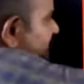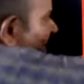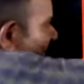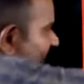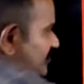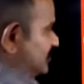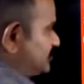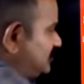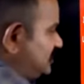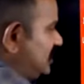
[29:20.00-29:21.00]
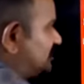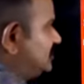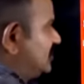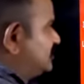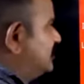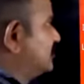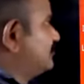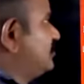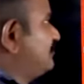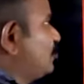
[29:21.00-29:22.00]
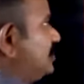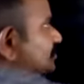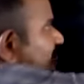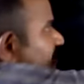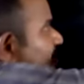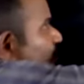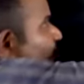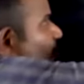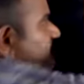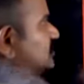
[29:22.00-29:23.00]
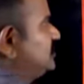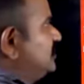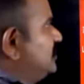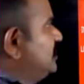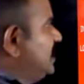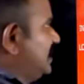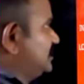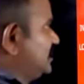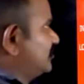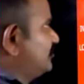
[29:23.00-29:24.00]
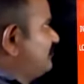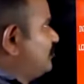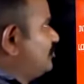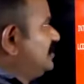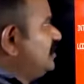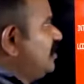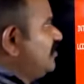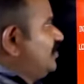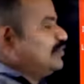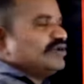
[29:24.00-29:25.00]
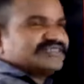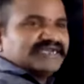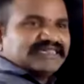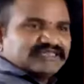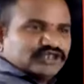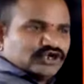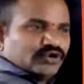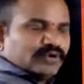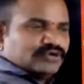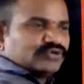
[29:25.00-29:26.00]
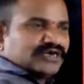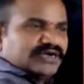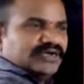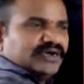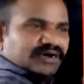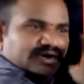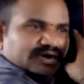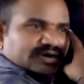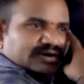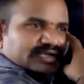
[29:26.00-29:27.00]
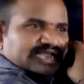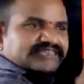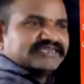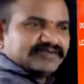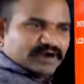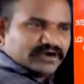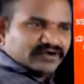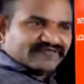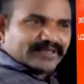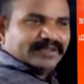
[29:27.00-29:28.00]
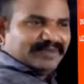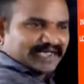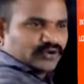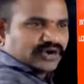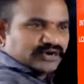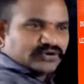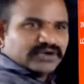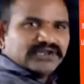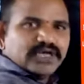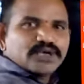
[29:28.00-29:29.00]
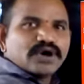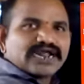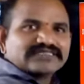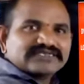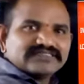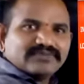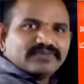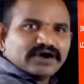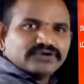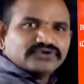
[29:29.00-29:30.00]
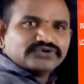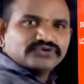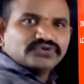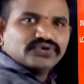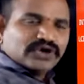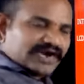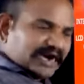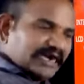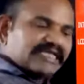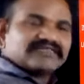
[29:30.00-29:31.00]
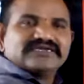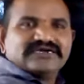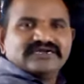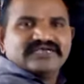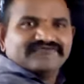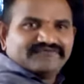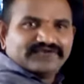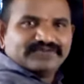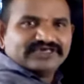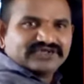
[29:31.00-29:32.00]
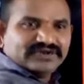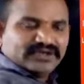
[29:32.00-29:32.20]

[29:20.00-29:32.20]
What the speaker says: are there on the screen, they are the hexadecimal format. Code is in the hexadecimal format. When you are sending the 01 to the LCD module from the microcontroller, you are asking the module to clear the information,